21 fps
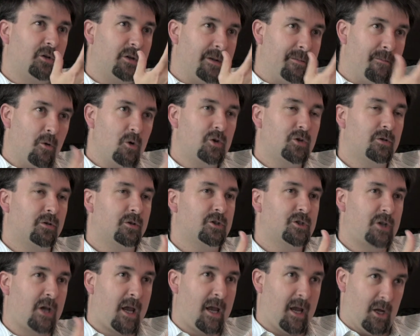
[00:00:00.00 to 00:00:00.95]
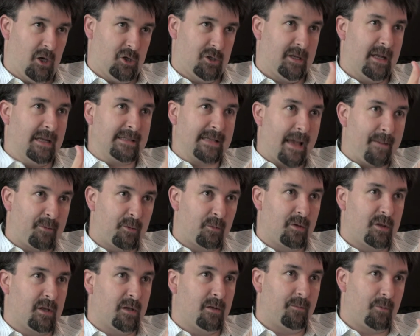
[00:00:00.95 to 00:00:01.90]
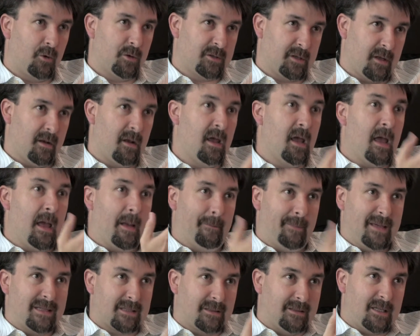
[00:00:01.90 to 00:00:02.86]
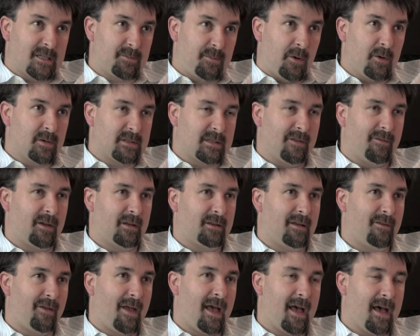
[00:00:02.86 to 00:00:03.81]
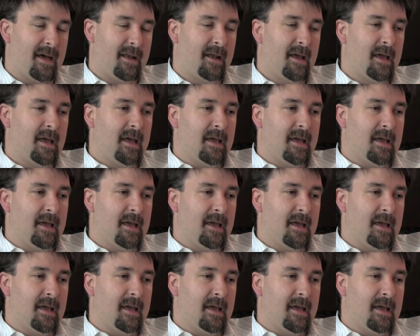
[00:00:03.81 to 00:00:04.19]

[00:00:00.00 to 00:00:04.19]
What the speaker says: and emotional change that has happened within the person based on the experience they've had,